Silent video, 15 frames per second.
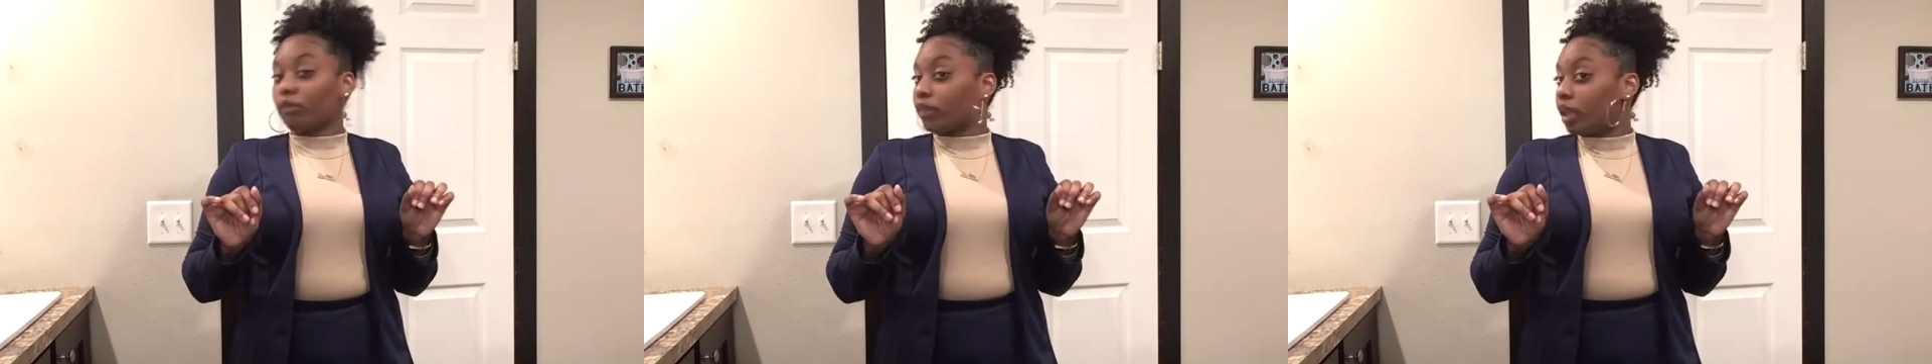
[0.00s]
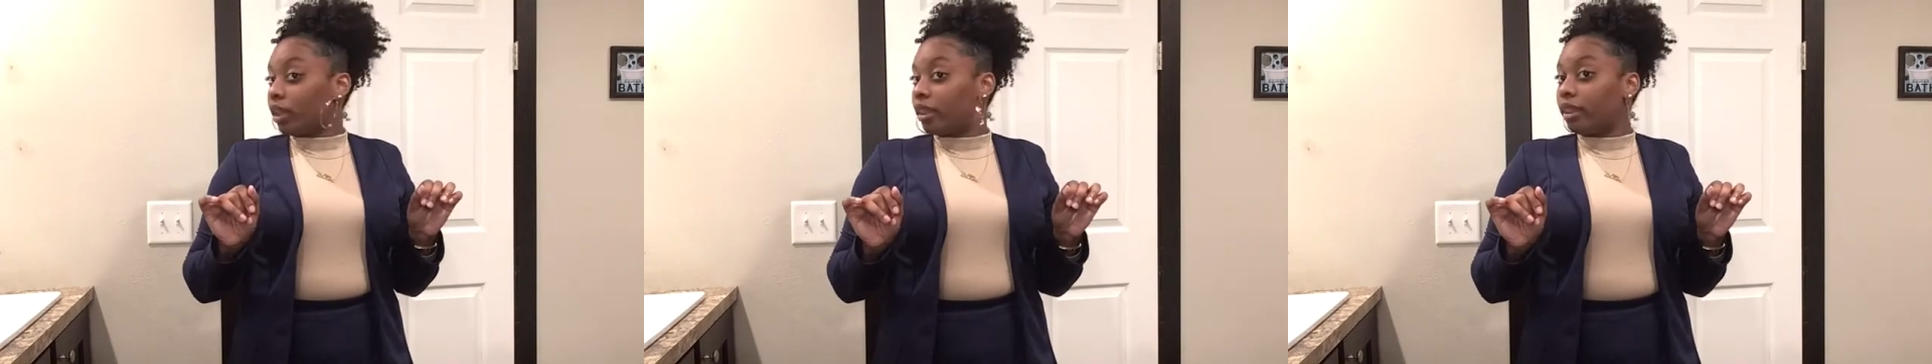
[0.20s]

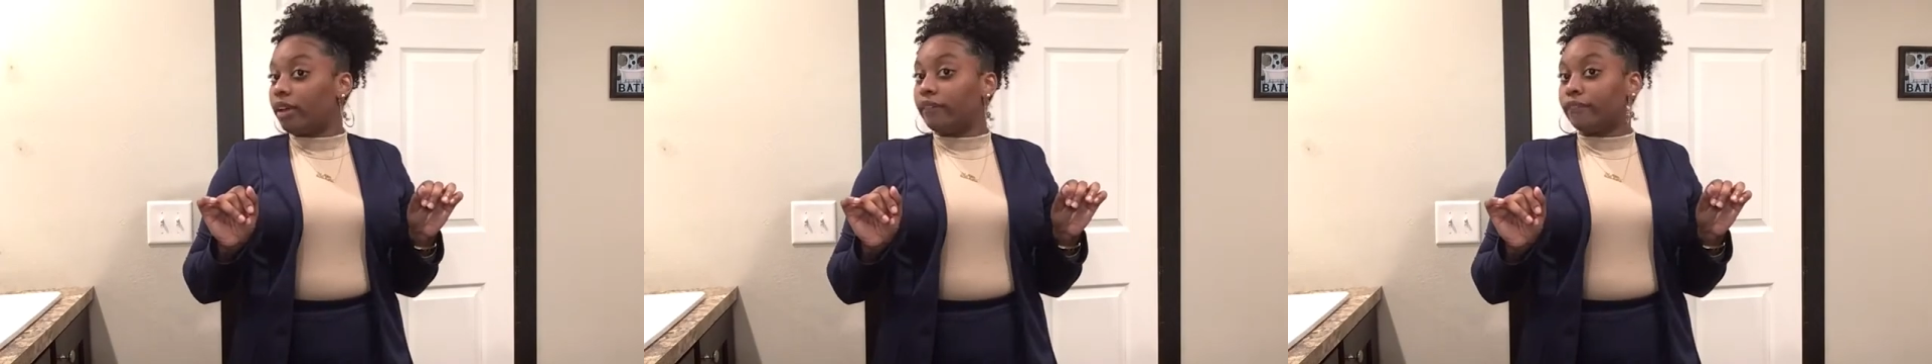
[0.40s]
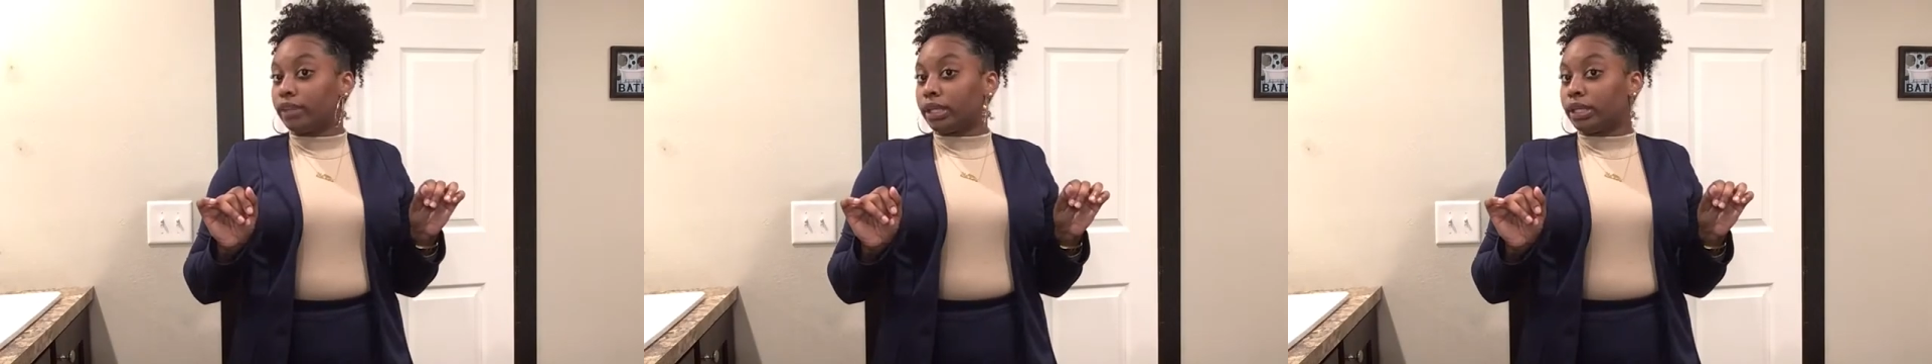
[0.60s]

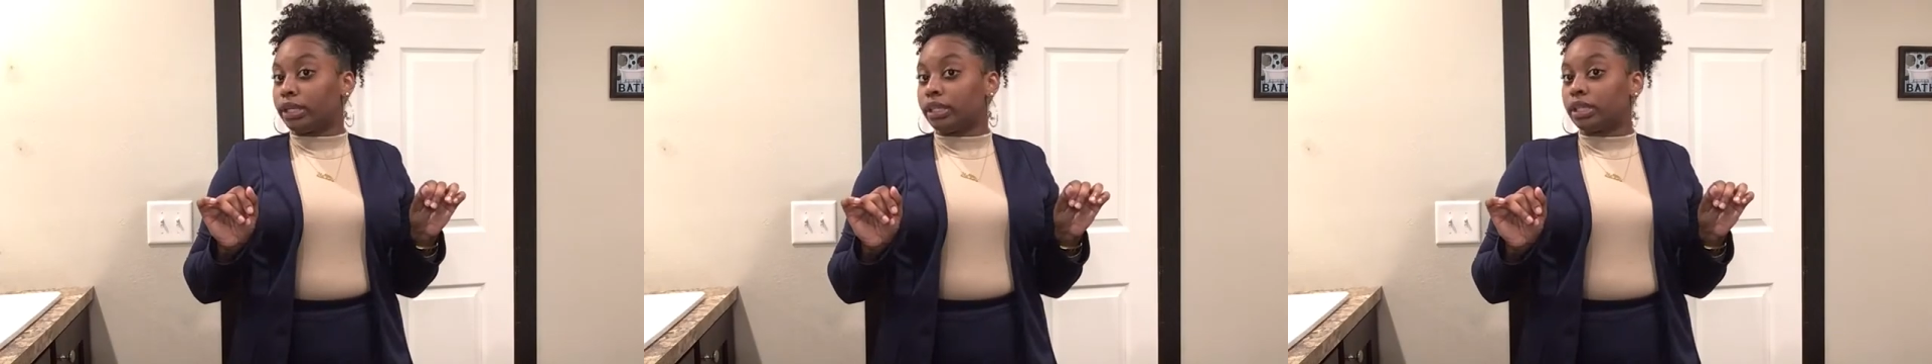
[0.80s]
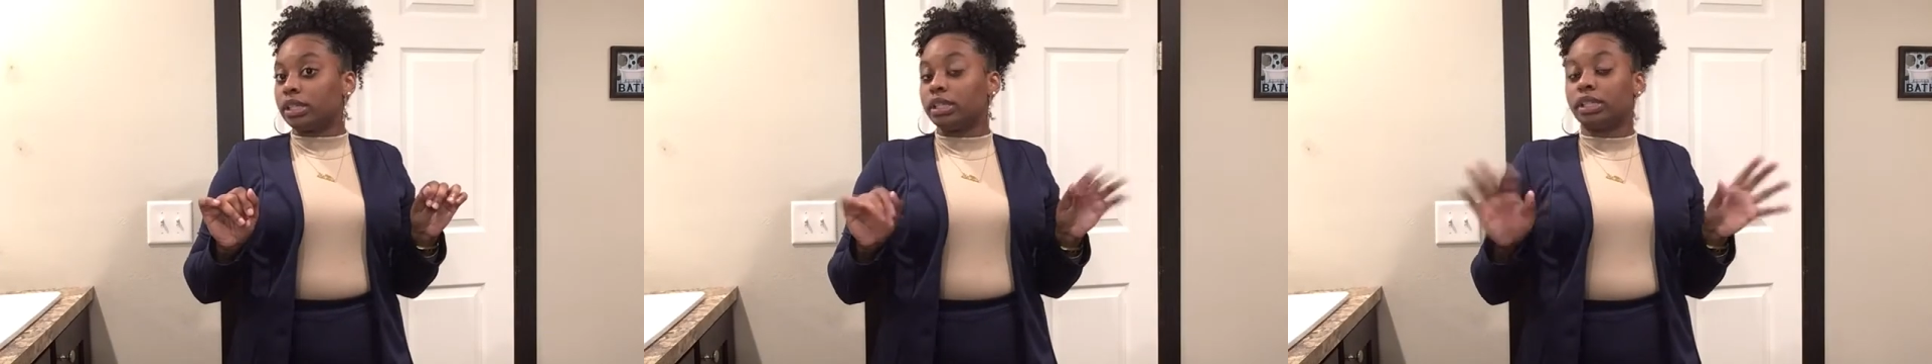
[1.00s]
loving
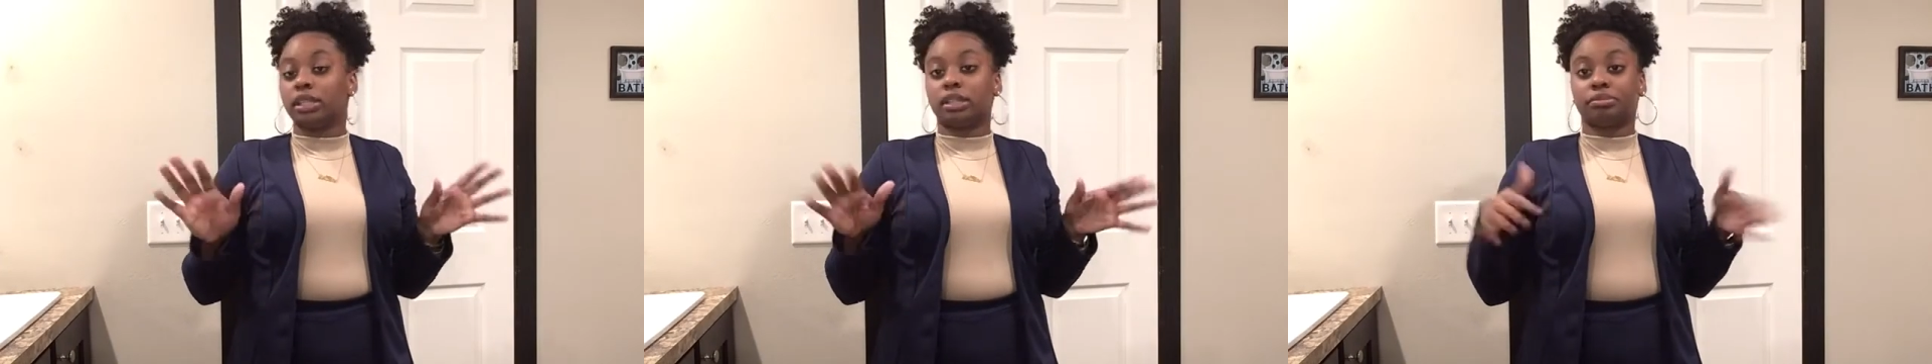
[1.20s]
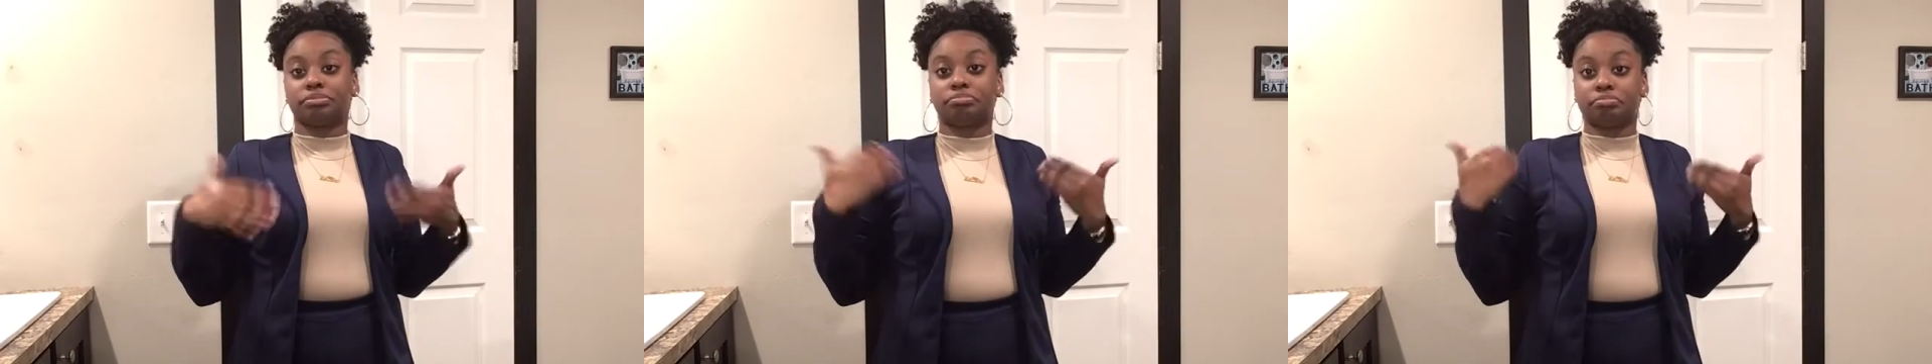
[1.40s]

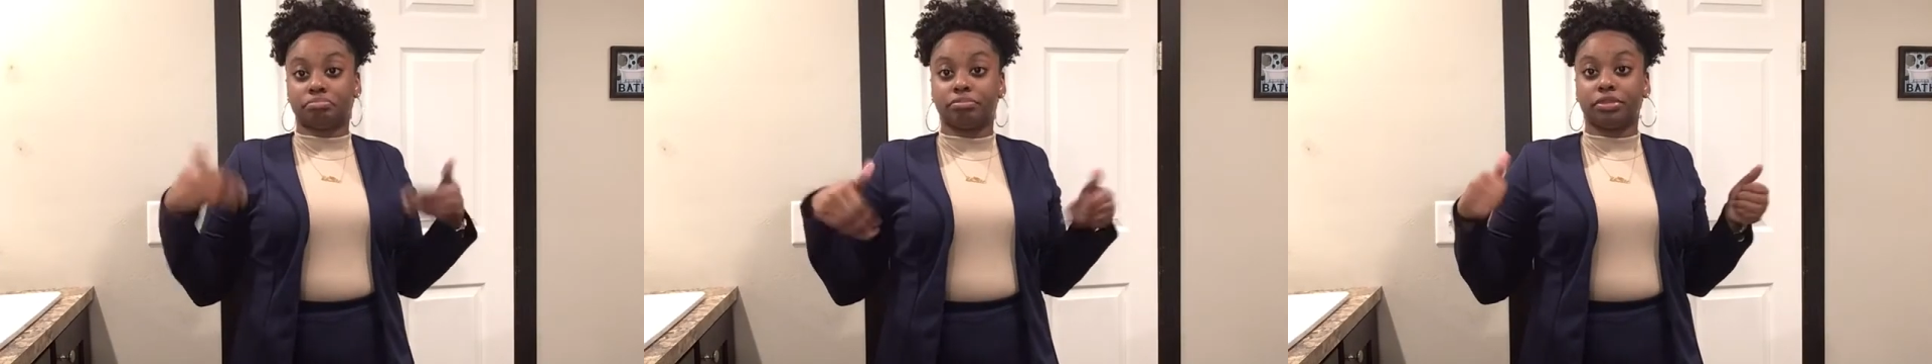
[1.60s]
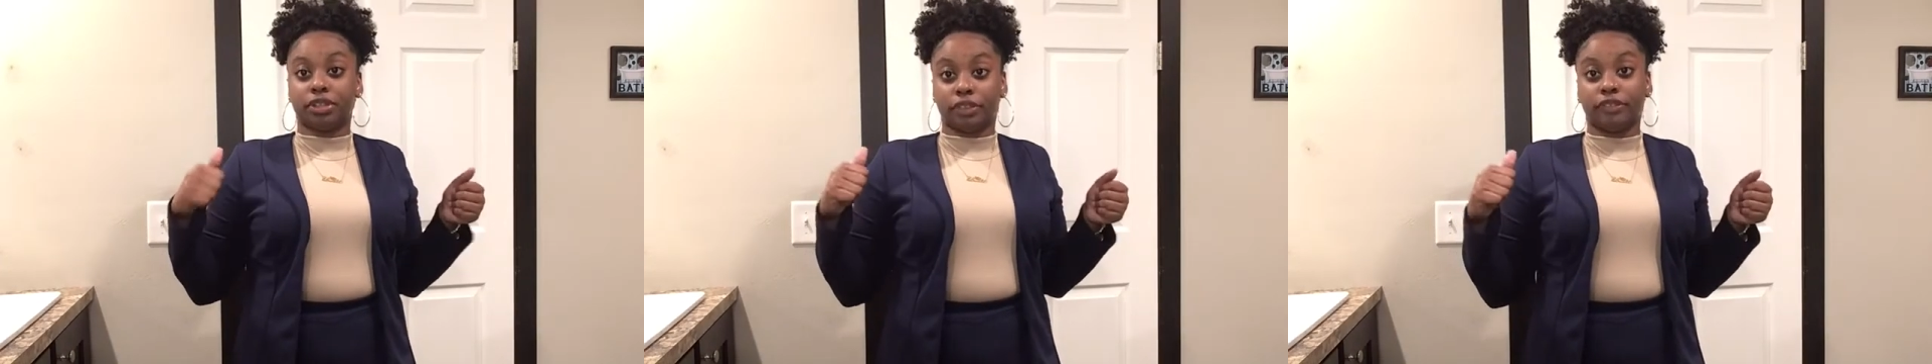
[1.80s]

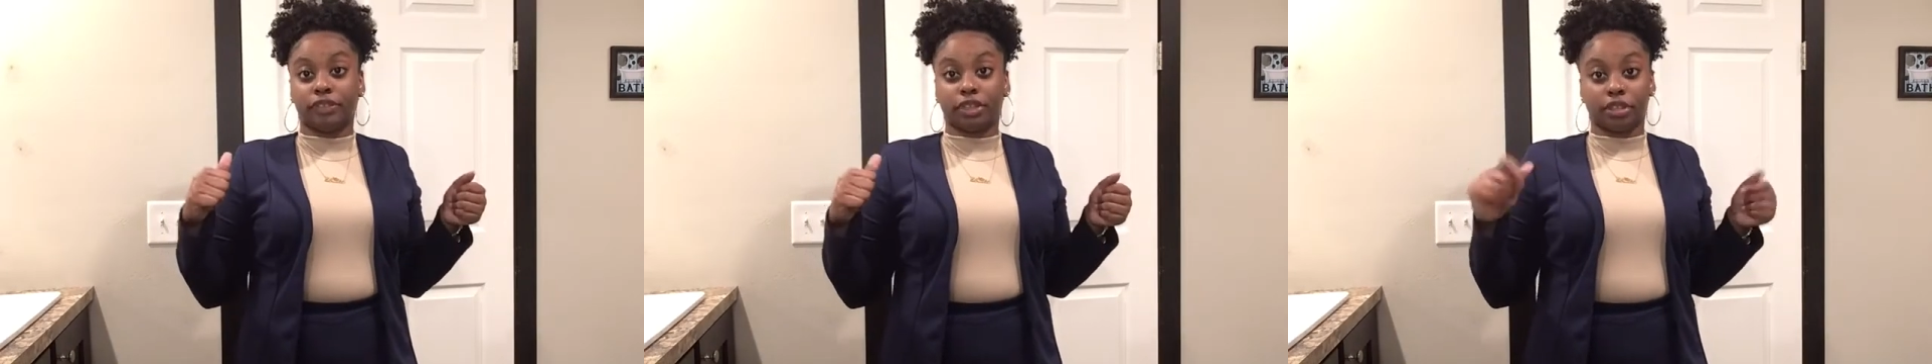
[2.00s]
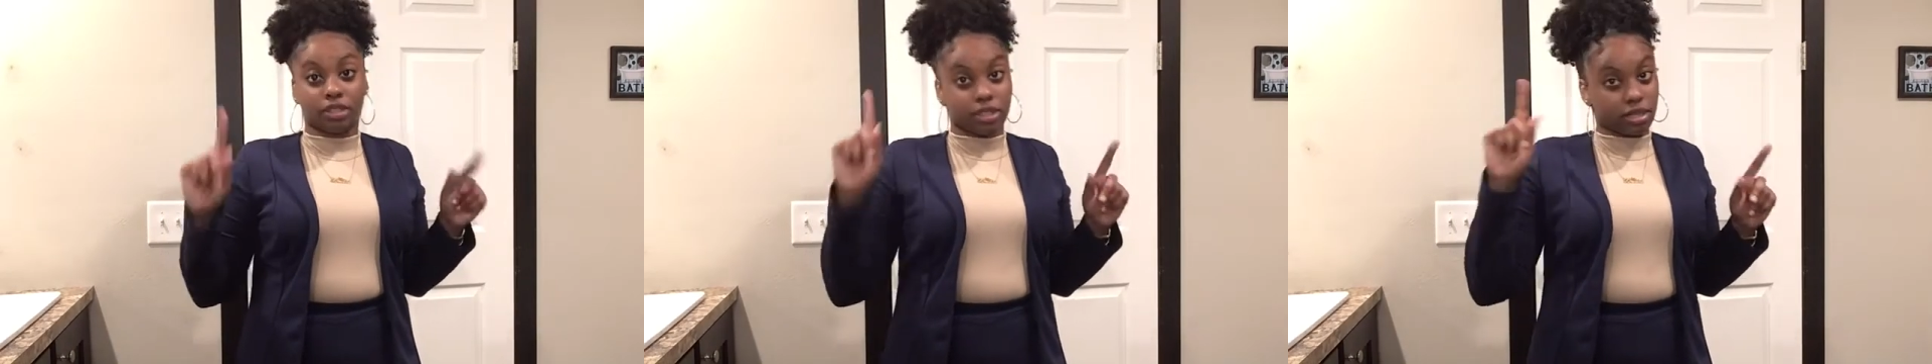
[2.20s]
the
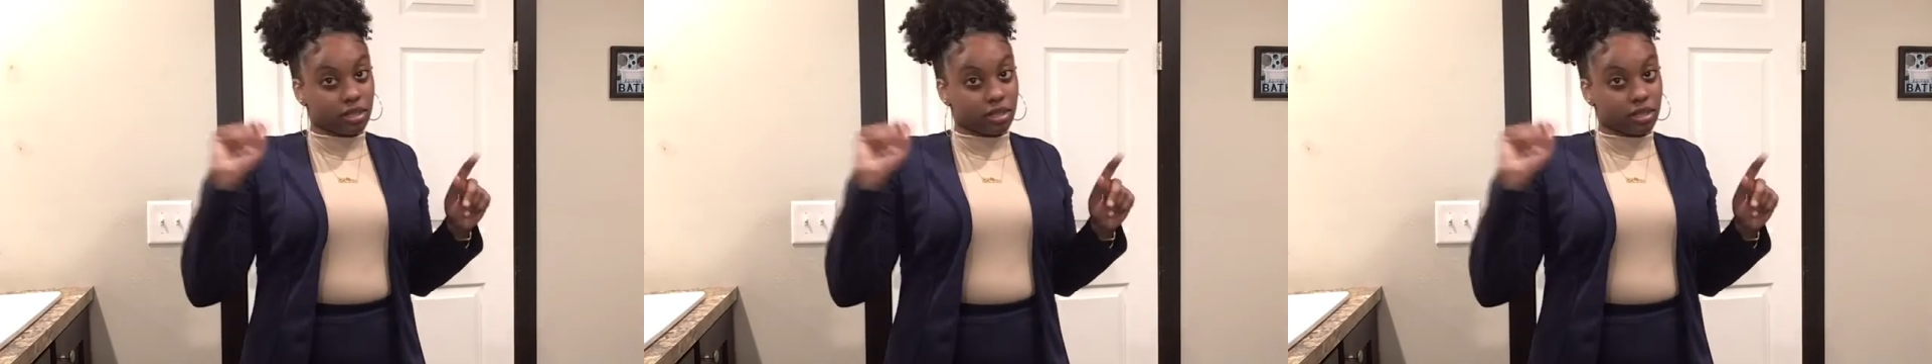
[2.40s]
fit.